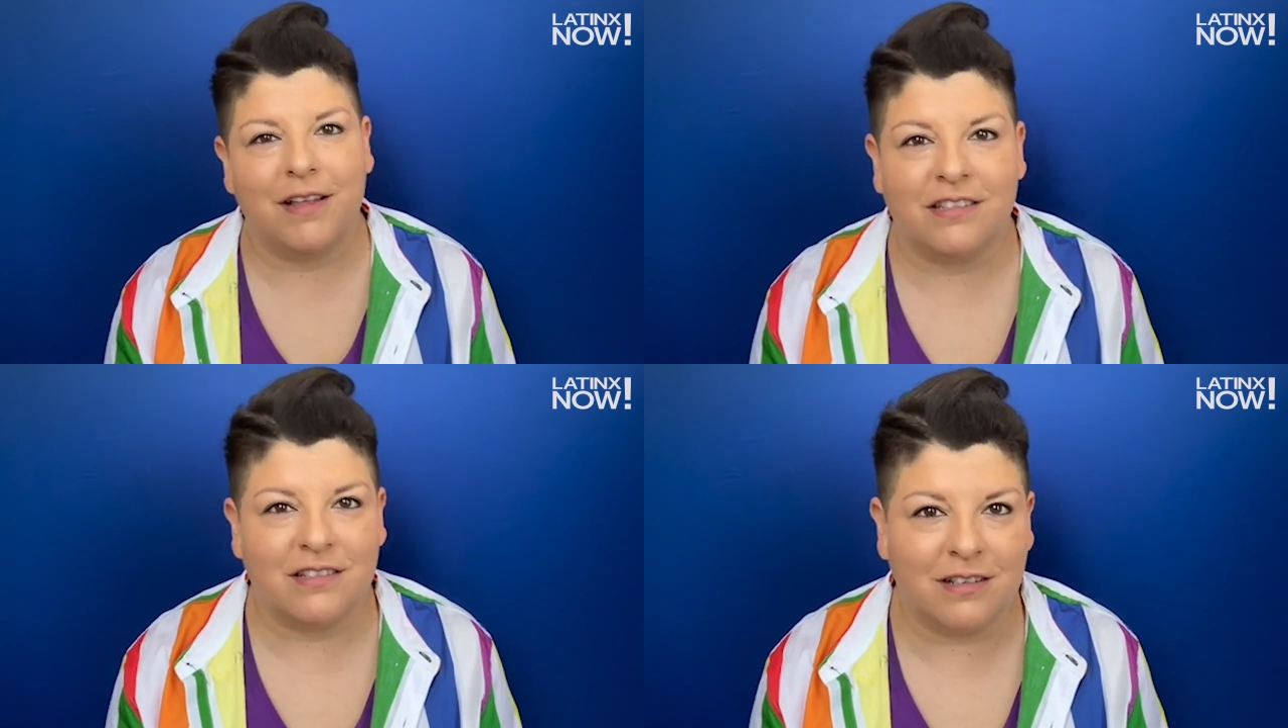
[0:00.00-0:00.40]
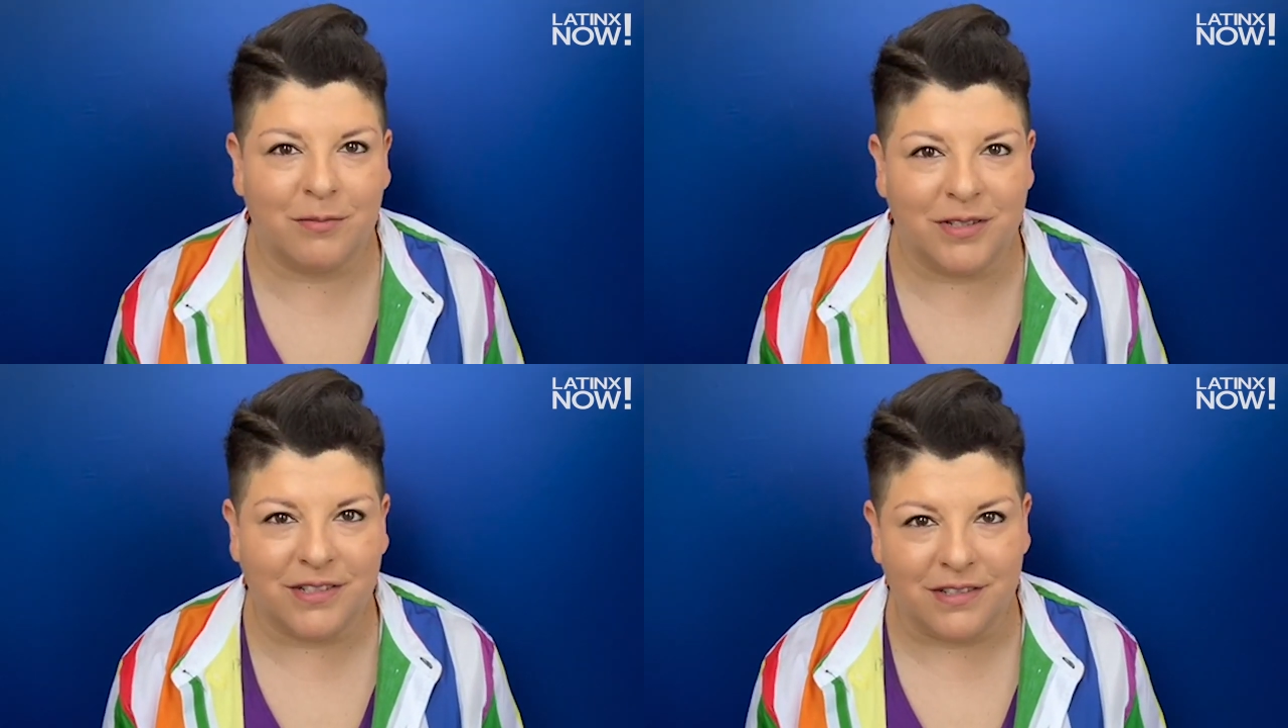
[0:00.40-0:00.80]
that's
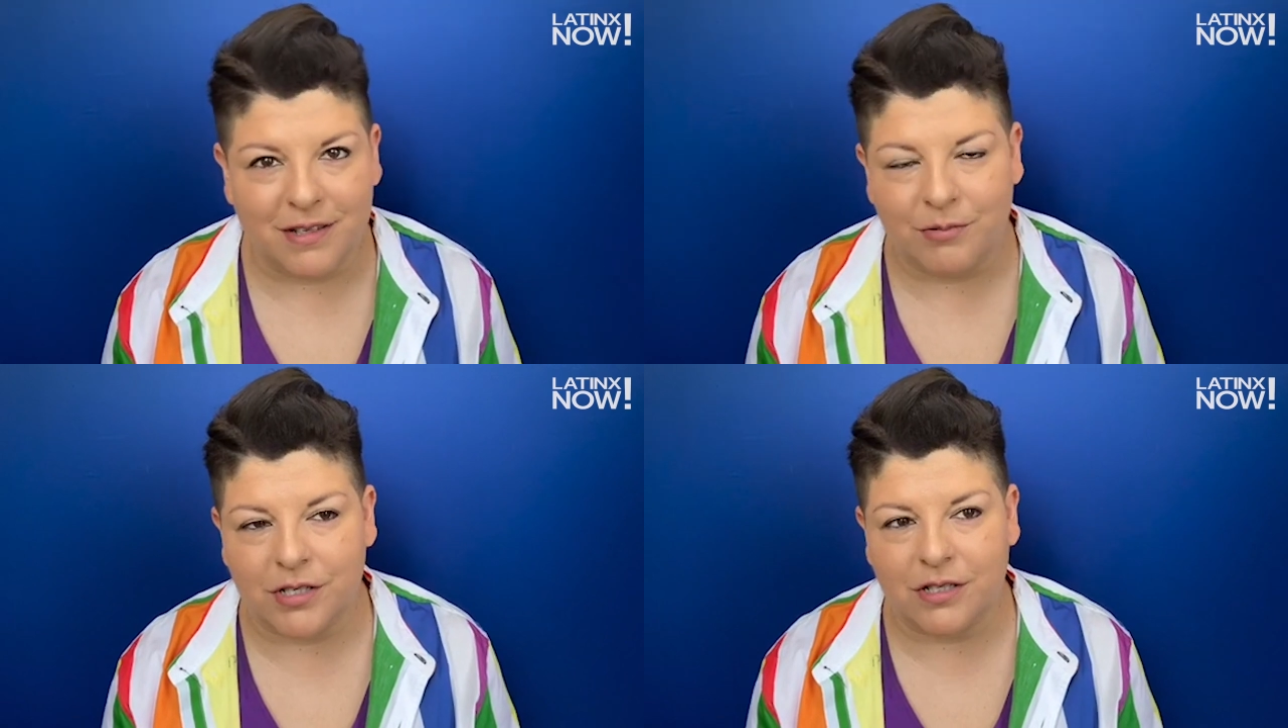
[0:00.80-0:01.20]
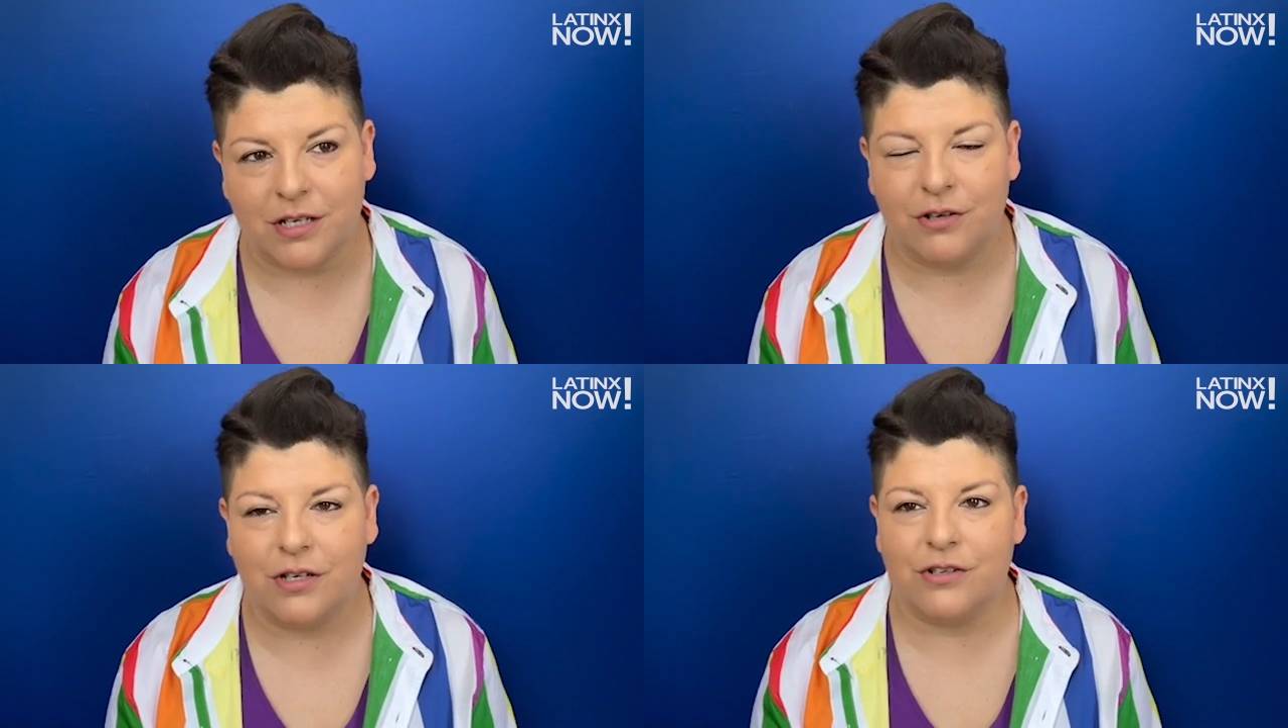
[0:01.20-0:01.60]
the misconception,
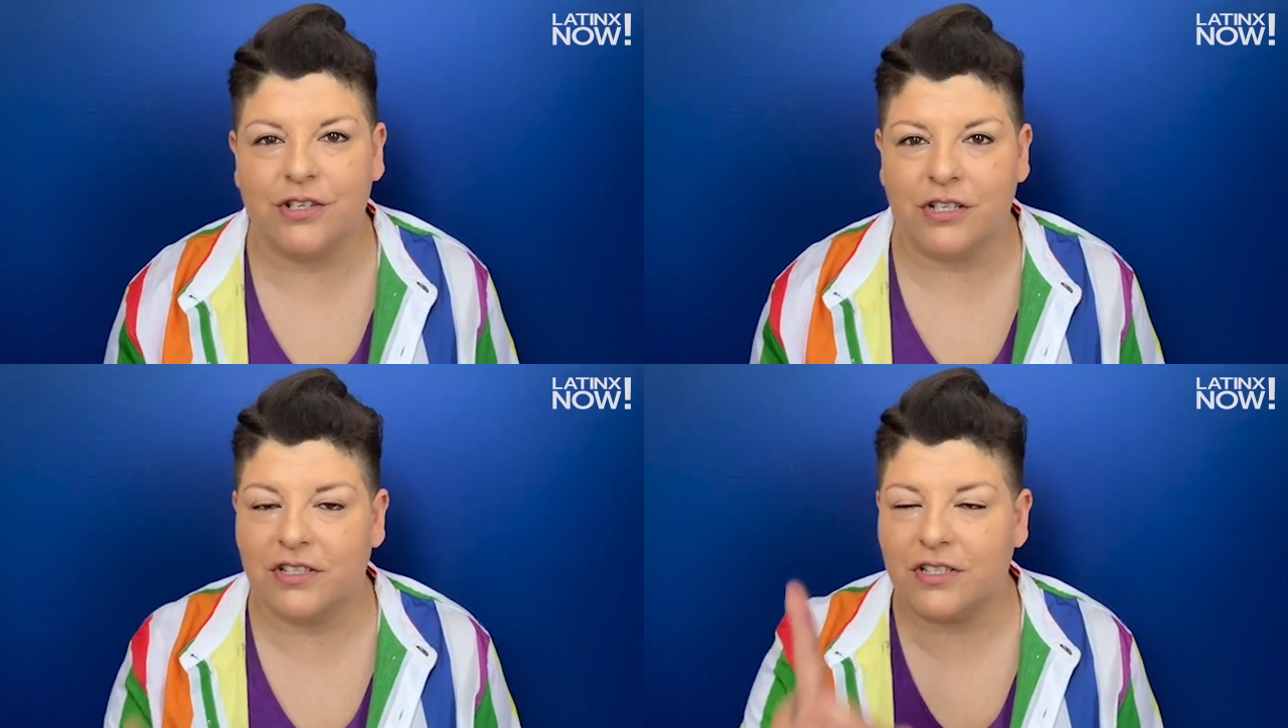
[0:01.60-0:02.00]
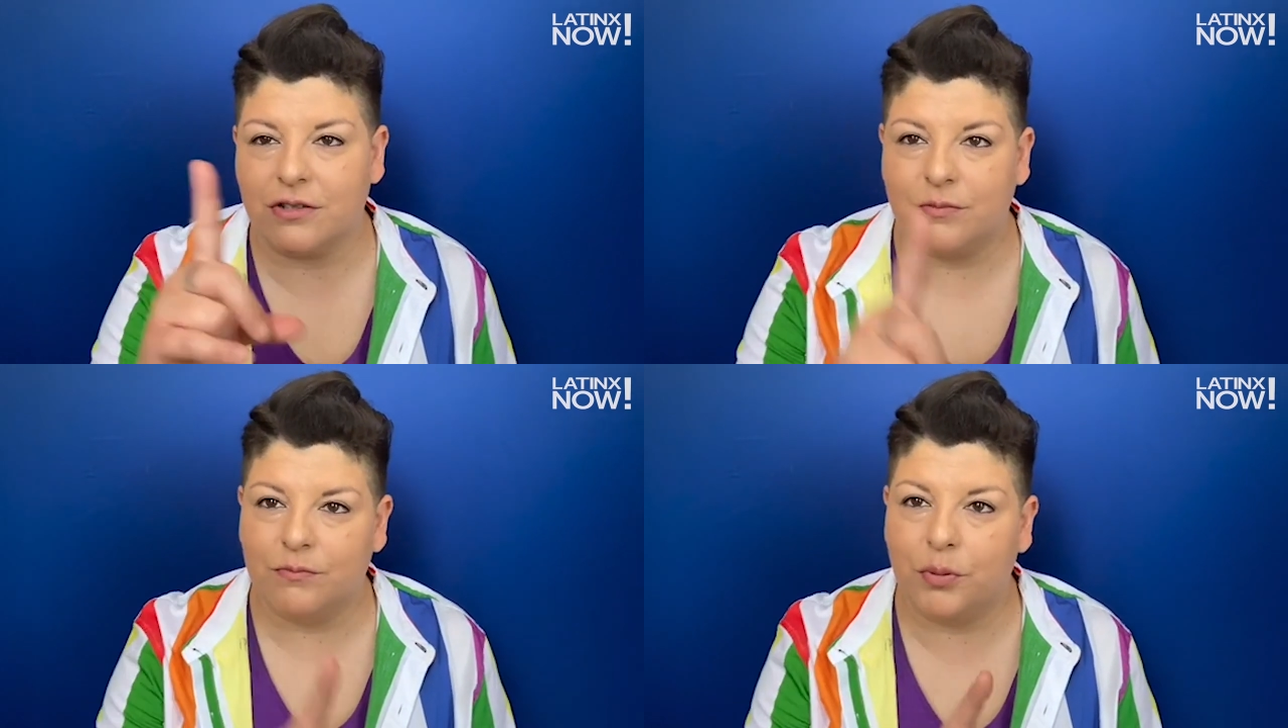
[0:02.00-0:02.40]
that you can
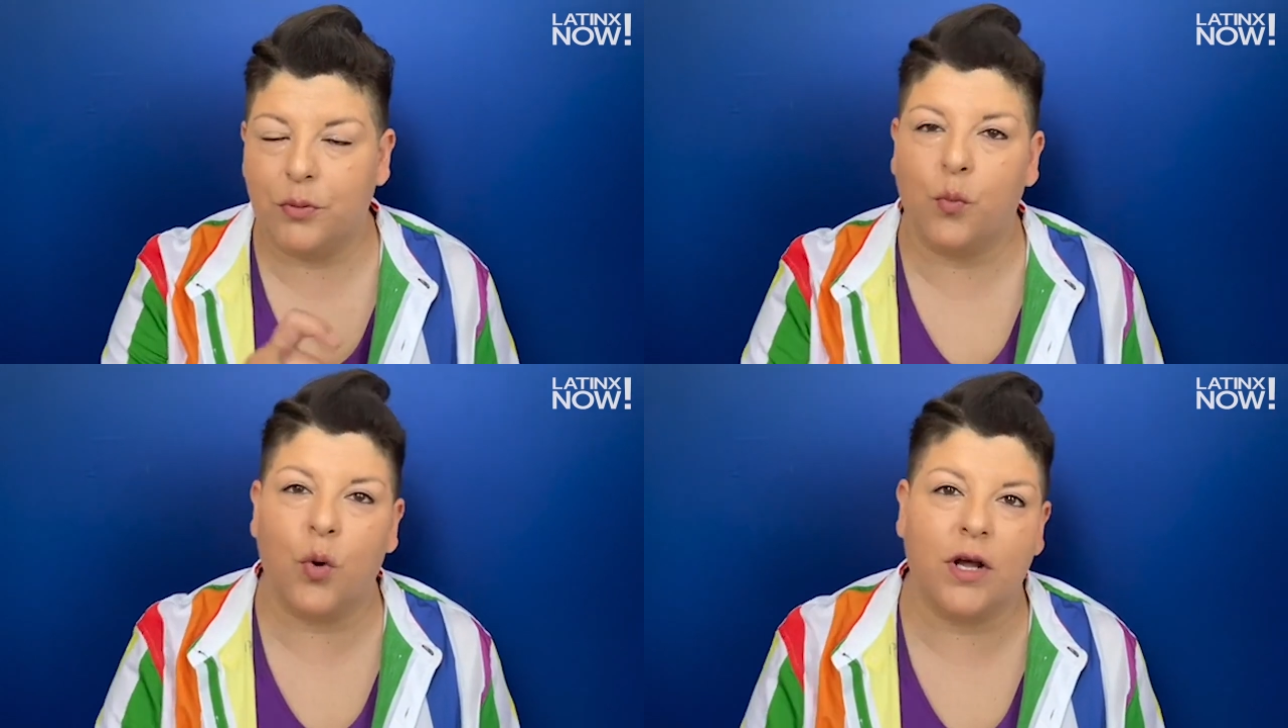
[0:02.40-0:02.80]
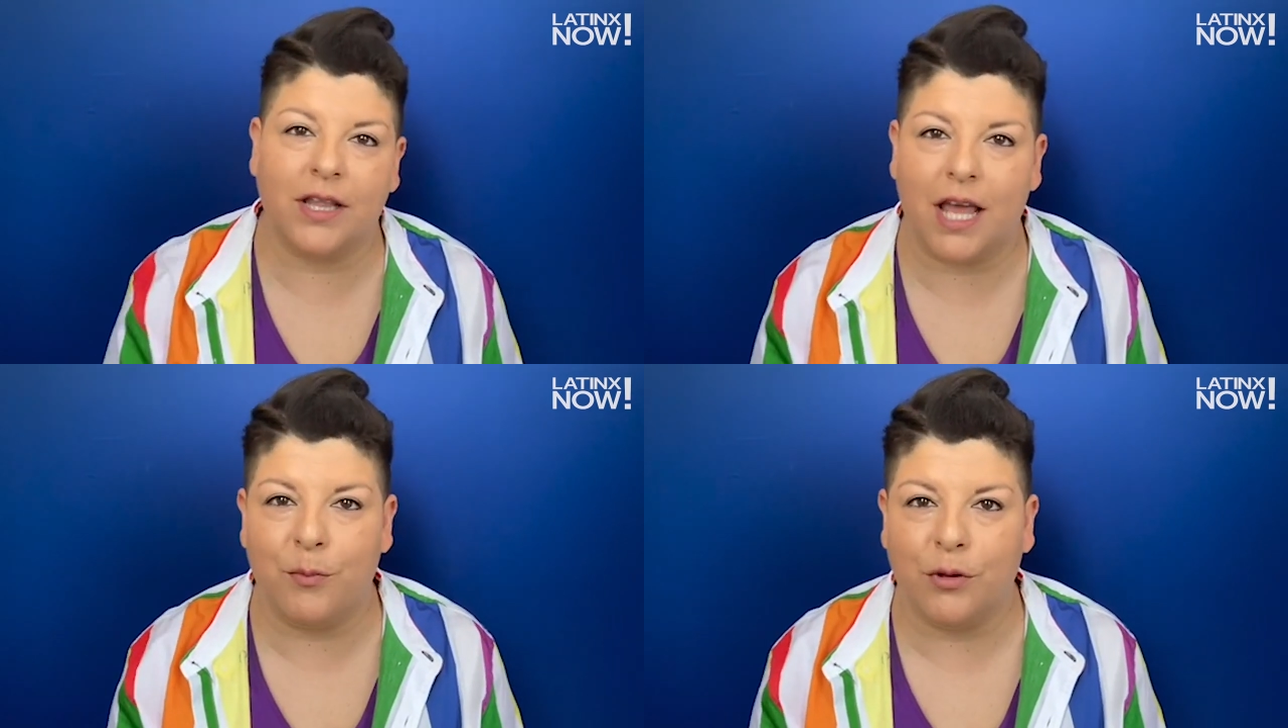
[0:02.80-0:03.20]
just put
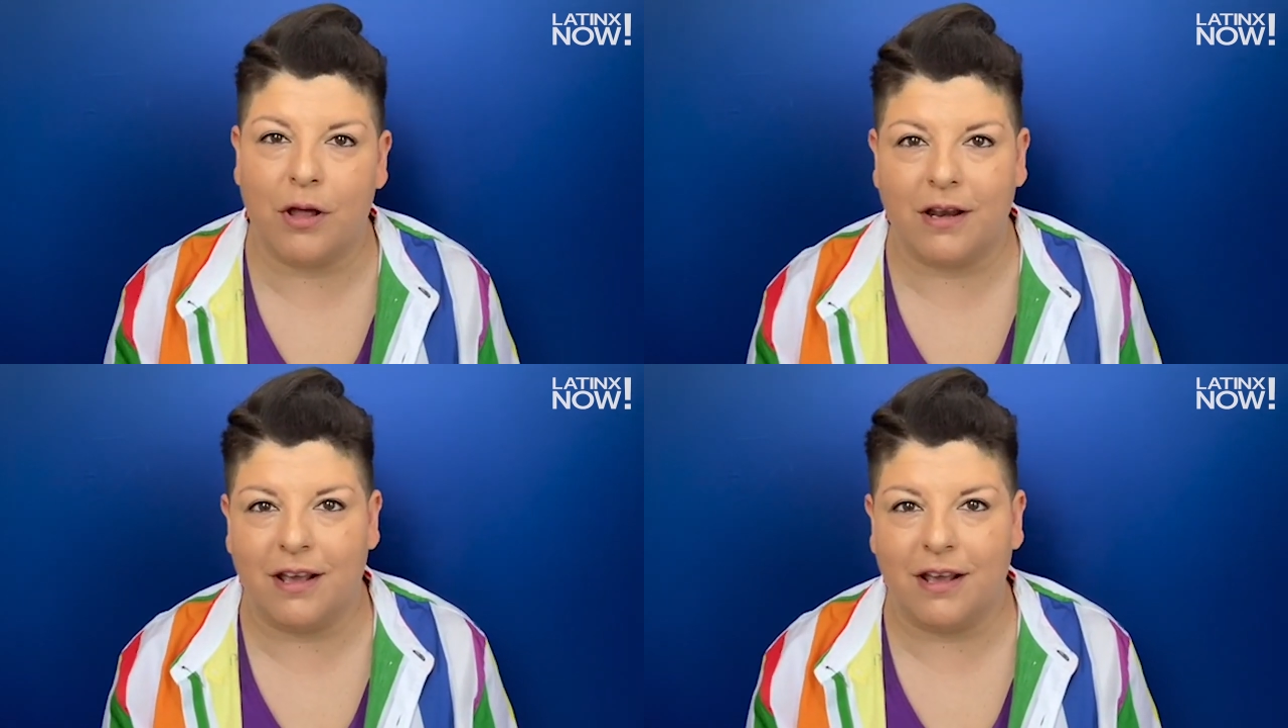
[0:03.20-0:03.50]
one label on